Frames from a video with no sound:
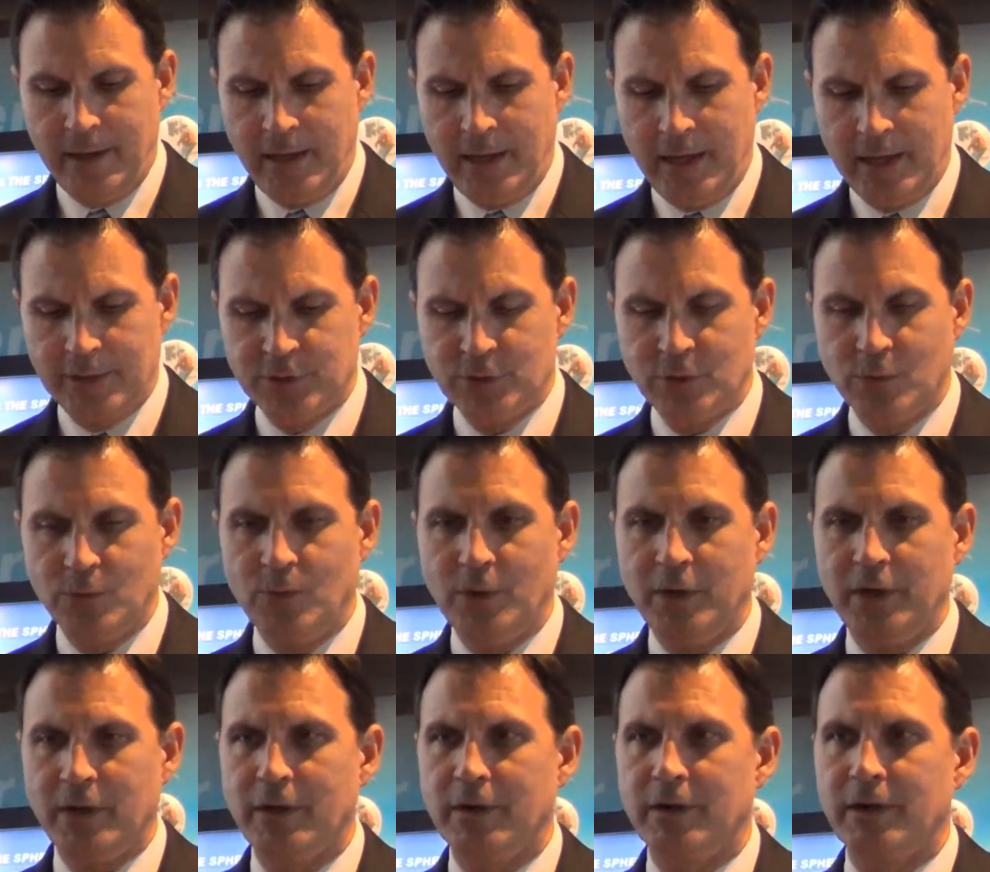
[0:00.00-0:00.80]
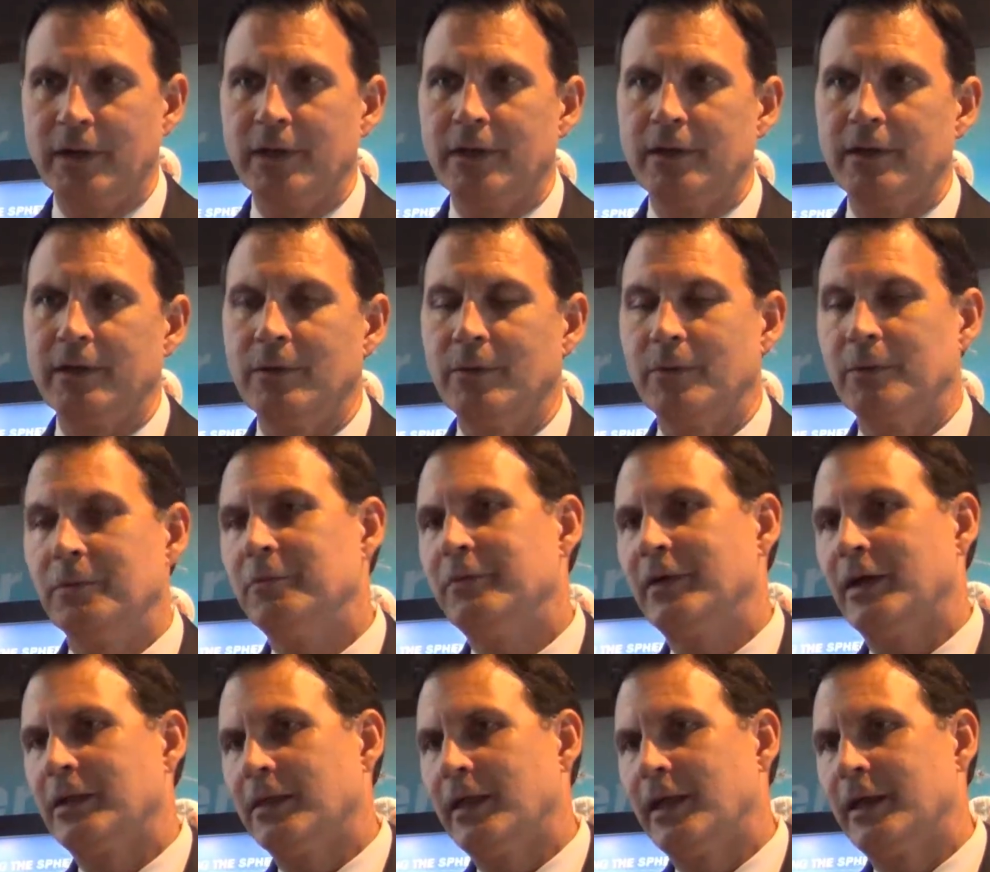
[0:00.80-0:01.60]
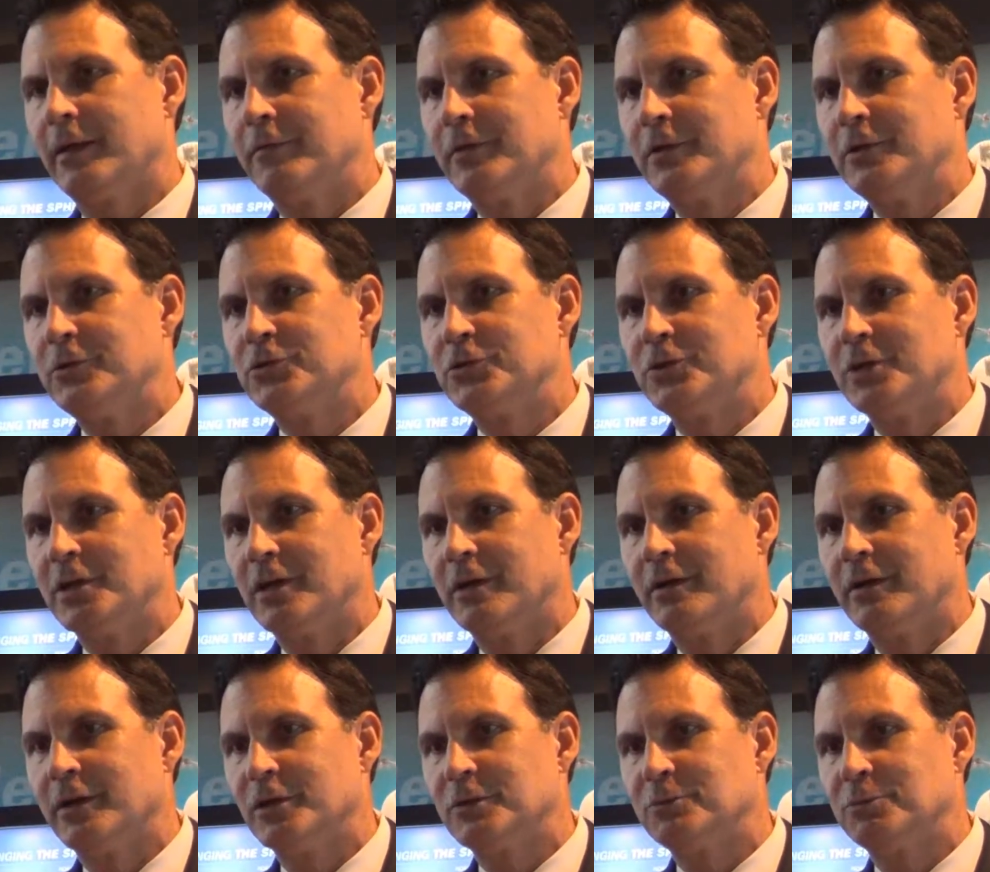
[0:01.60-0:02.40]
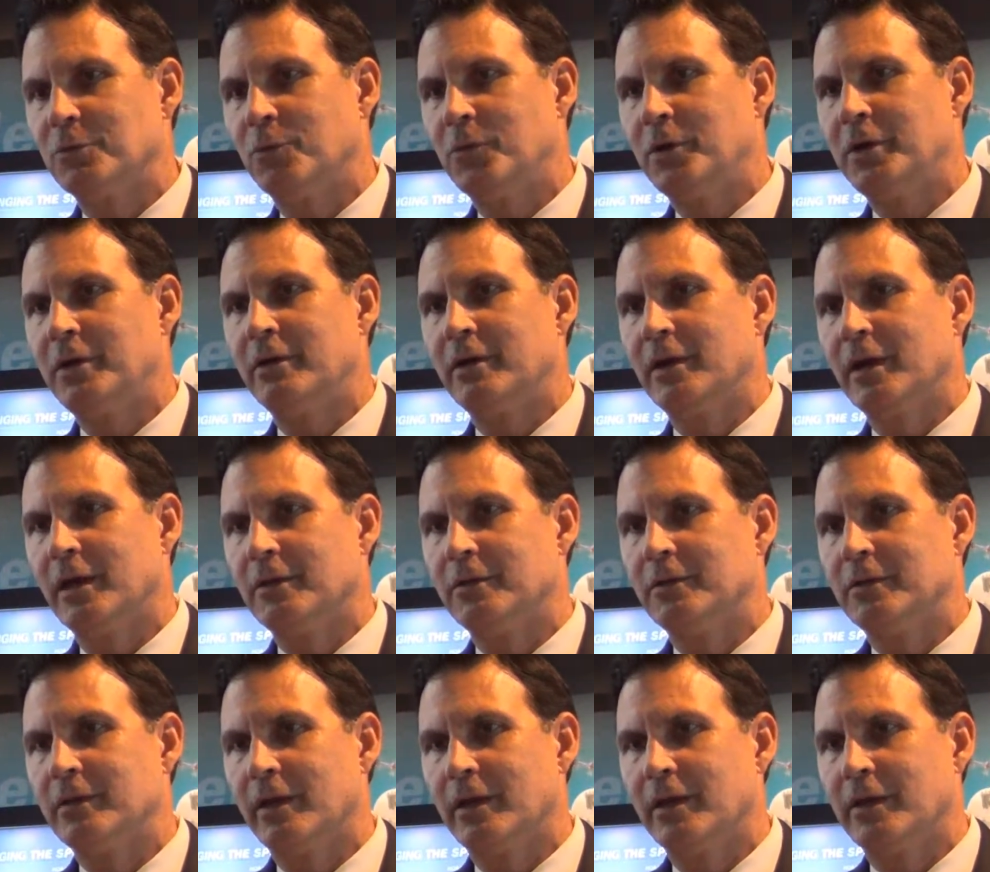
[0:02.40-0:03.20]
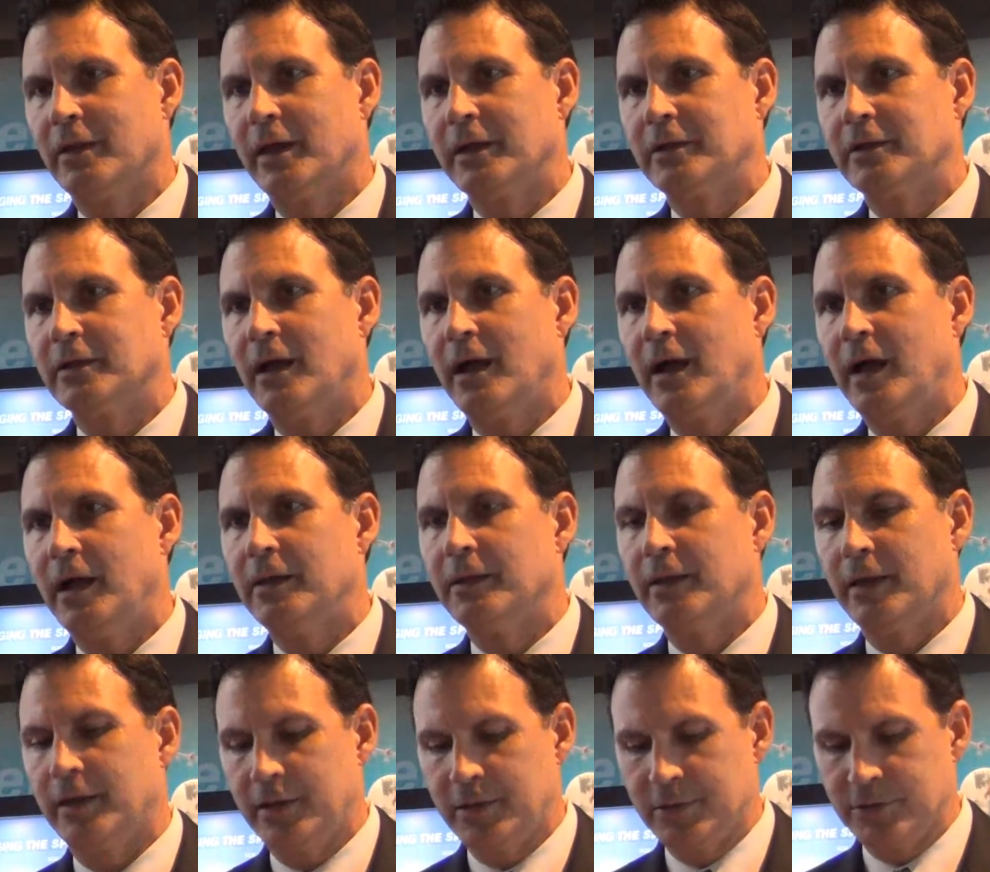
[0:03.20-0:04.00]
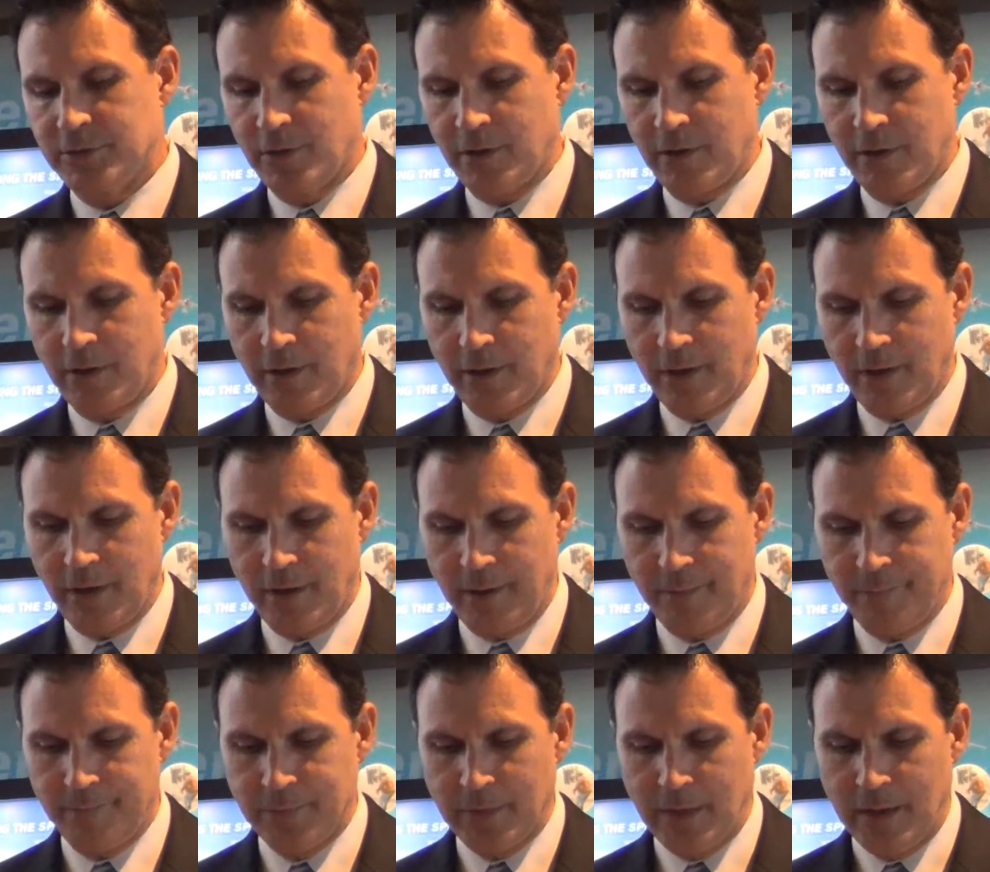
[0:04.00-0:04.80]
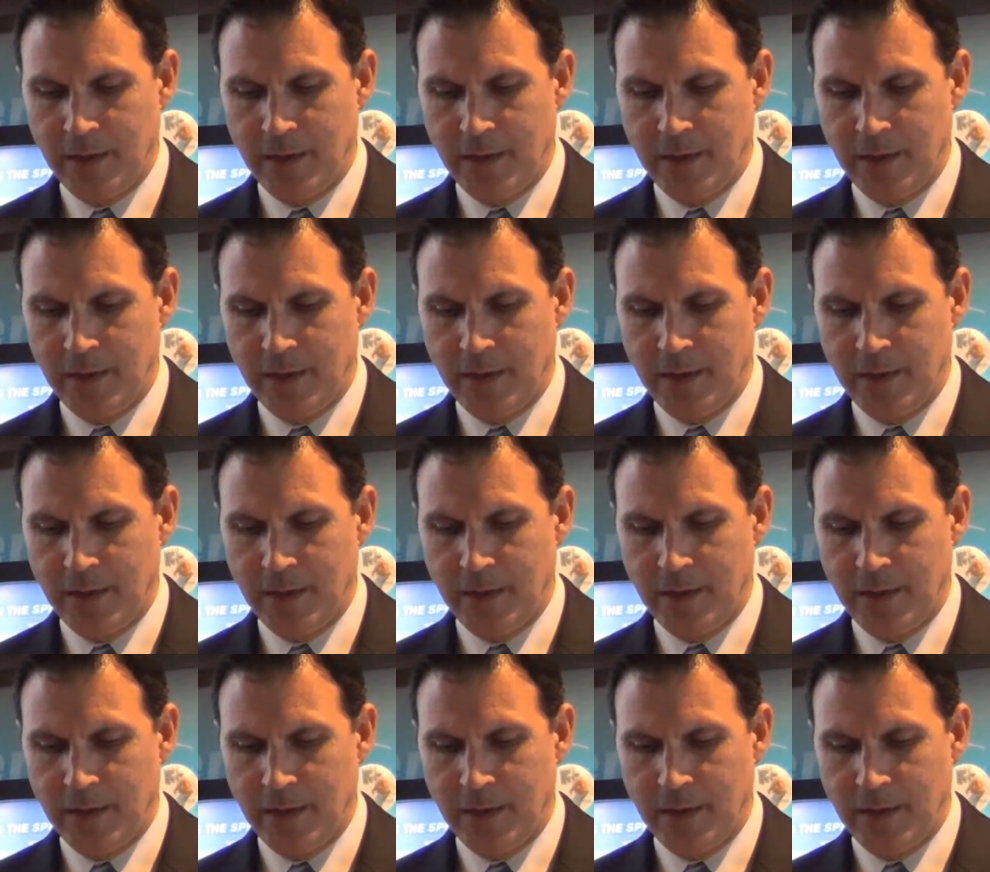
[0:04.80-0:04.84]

And so one area, we've got a lot of interesting areas, but one area I'd like to highlight is our